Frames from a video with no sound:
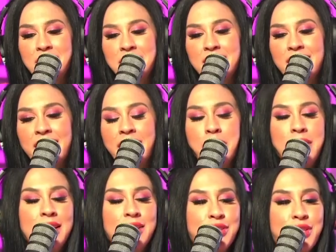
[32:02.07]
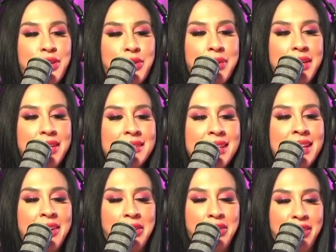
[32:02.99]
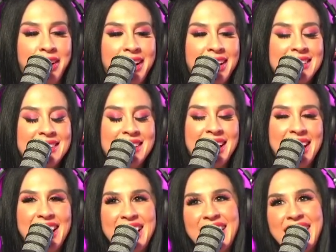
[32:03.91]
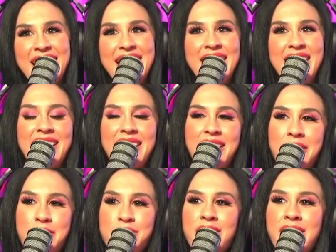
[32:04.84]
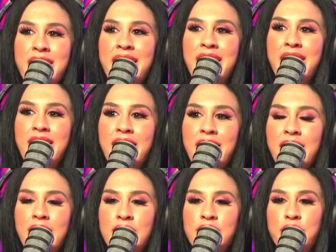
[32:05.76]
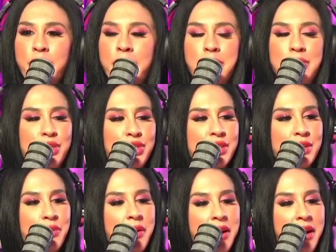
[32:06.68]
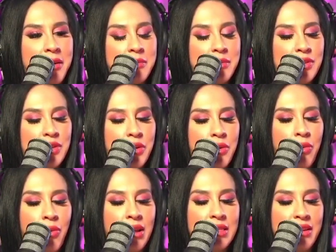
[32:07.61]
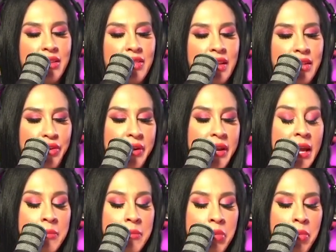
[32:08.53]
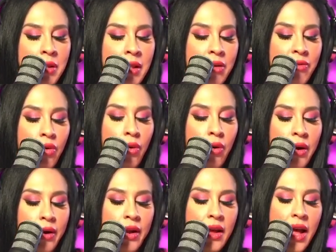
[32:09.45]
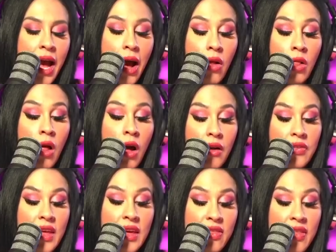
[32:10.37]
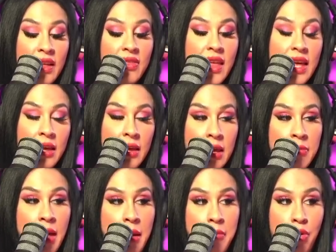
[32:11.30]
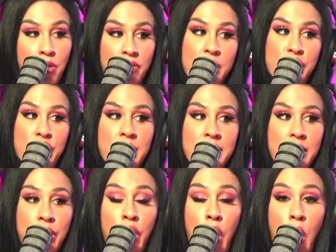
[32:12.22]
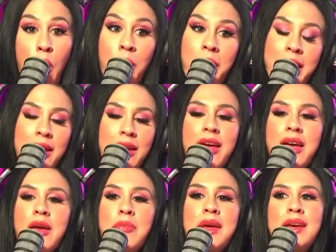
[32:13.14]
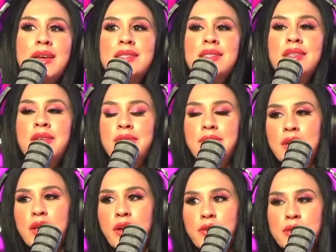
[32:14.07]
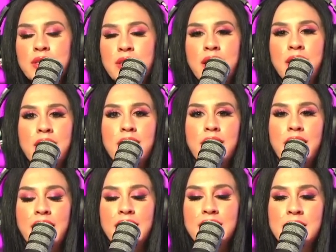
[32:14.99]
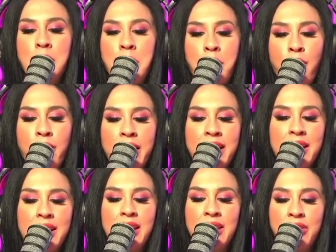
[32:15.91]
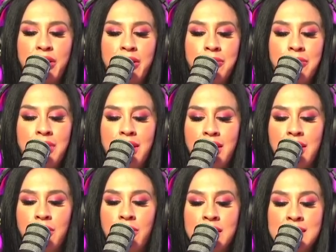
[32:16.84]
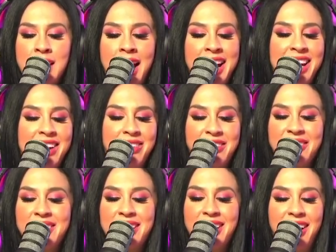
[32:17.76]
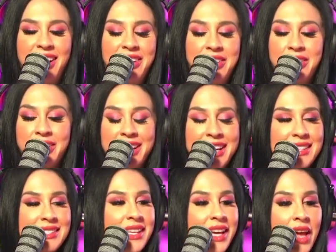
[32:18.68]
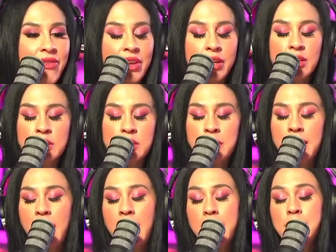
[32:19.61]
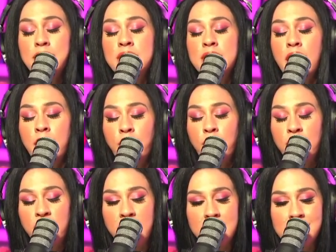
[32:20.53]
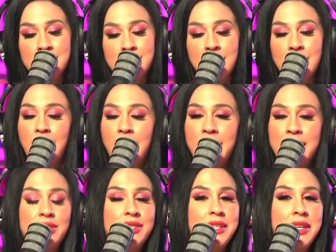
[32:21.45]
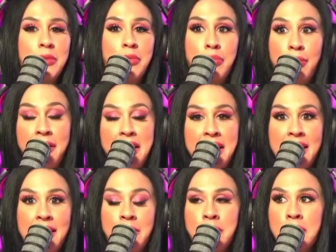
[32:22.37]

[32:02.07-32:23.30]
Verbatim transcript: they compete in two because they get over it. It's like usually a little too ambitious when it comes to what they think they're capable of or how long they think they can keep that motivation going because, you know, uh, at some point, either the diet or the cardio, you're going to get sick of it and you're just like, I'm done with this. I just need a break.